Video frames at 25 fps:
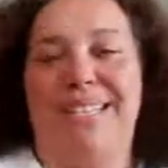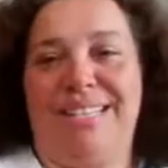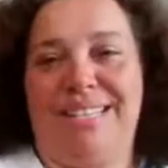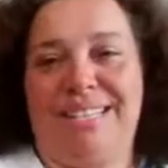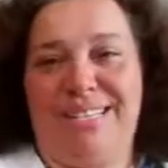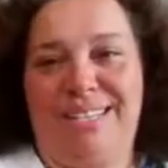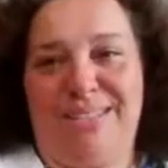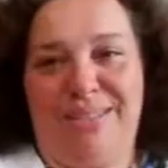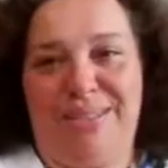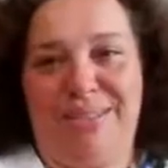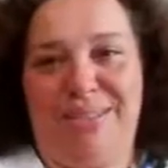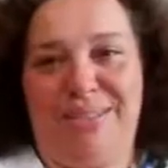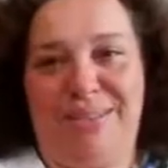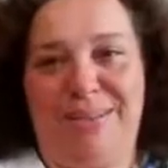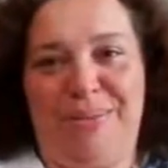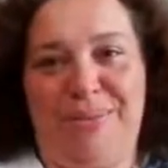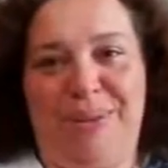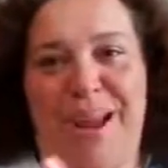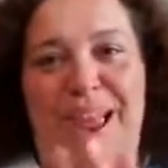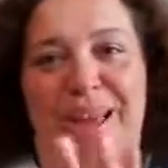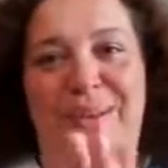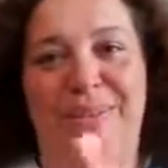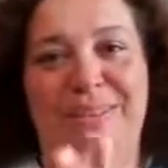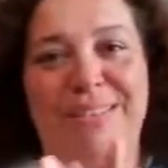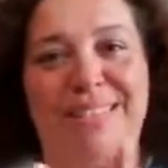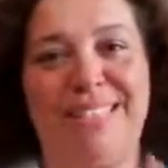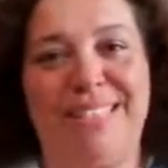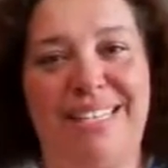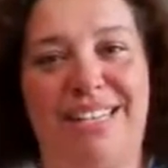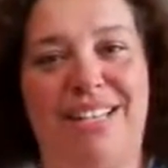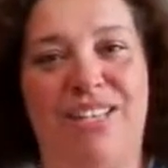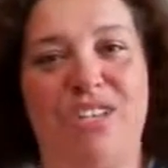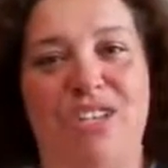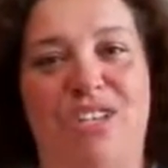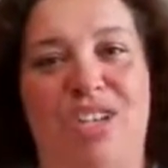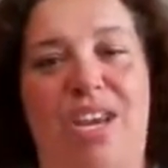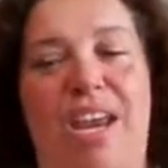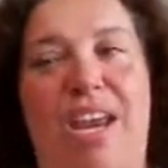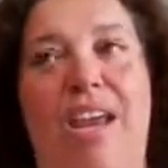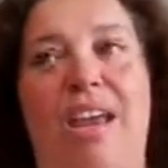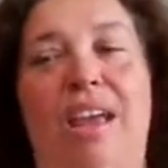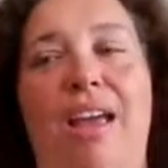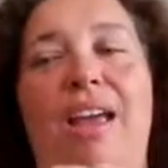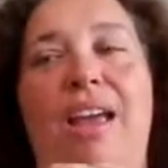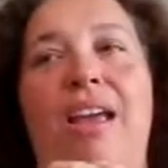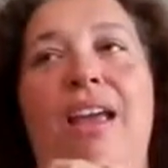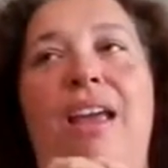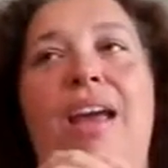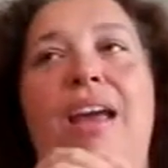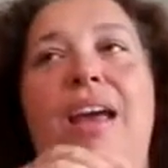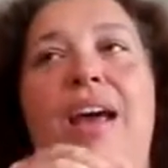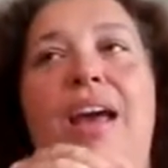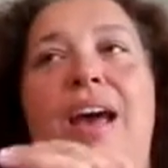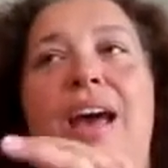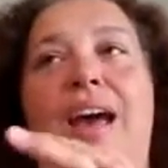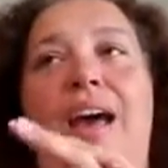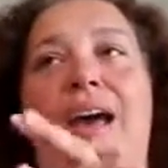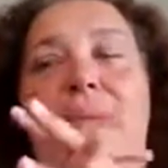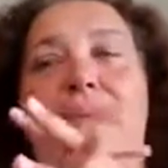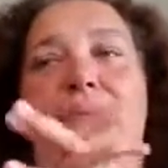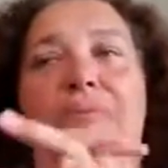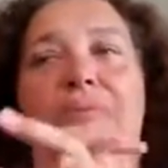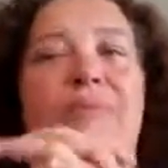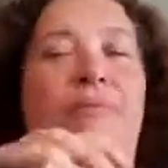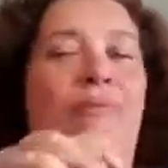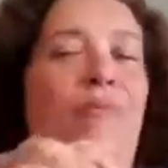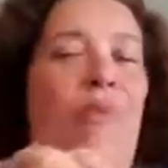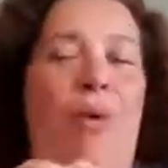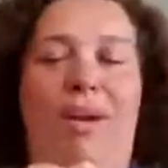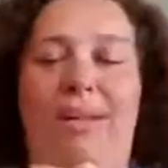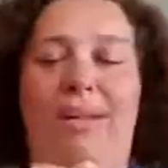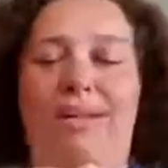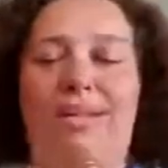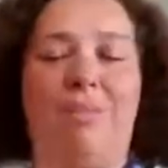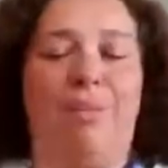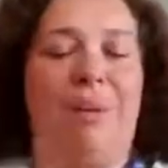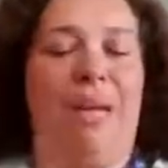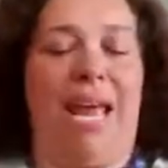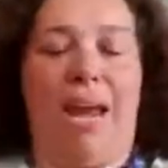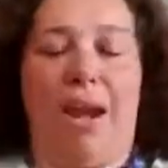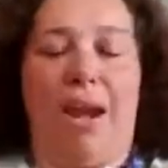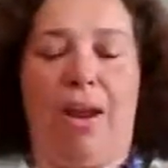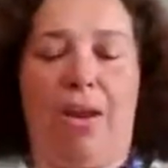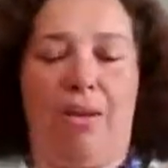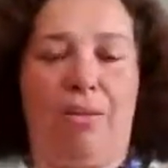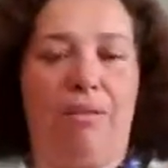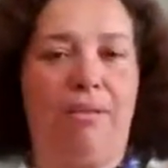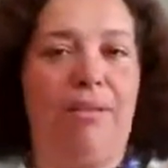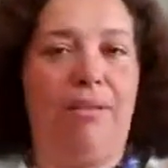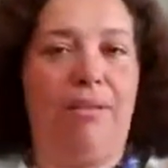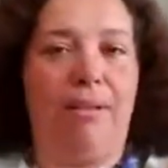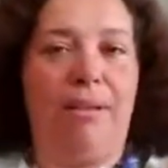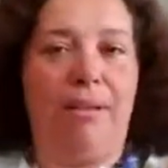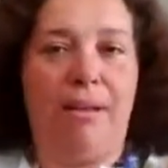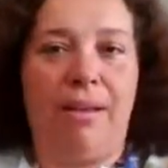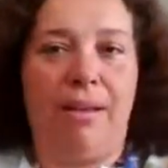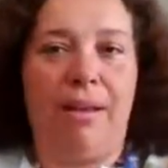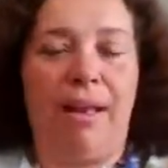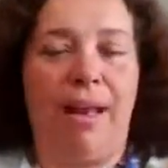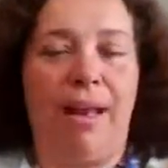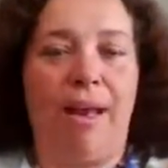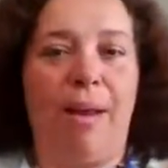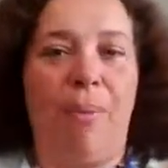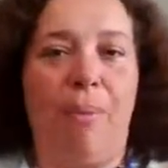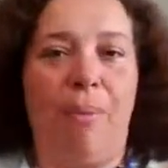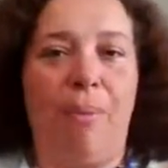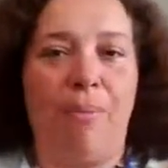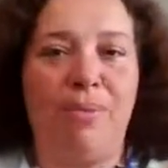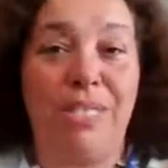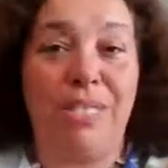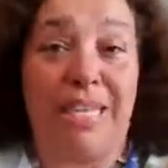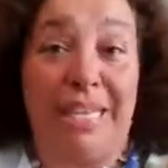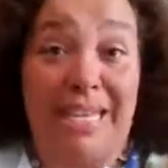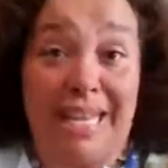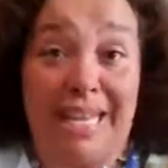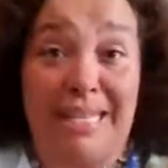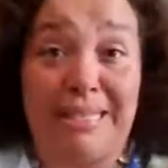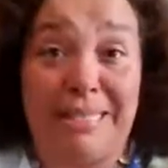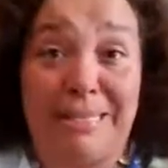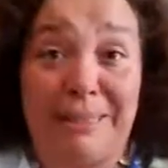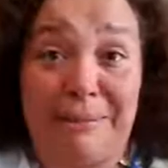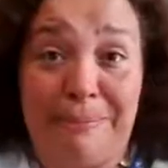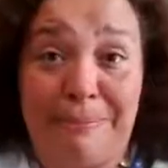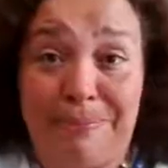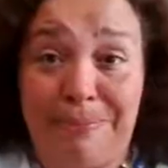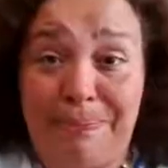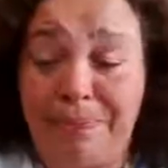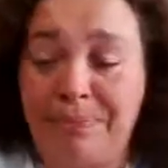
students when I was teaching voice piano to kids.